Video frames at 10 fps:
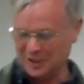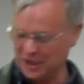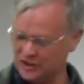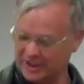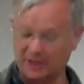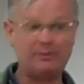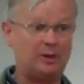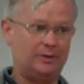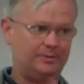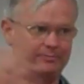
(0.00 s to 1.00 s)
Changing. Oh,
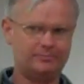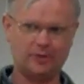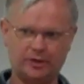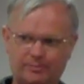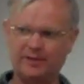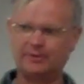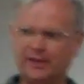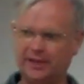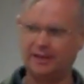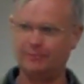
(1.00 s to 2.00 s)
well, not the people
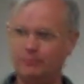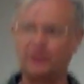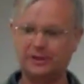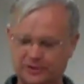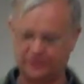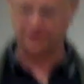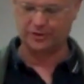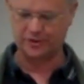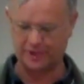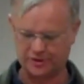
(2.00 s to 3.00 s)
here. Well, it's
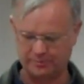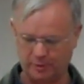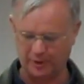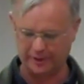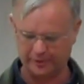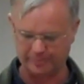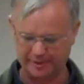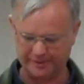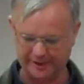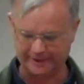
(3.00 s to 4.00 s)
got to start somewhere. Why not the
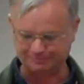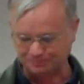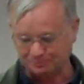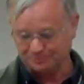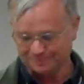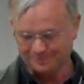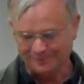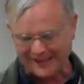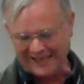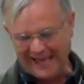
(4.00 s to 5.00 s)
people here?
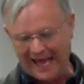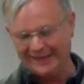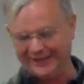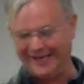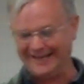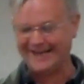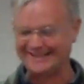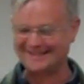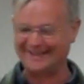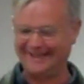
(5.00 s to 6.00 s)
The next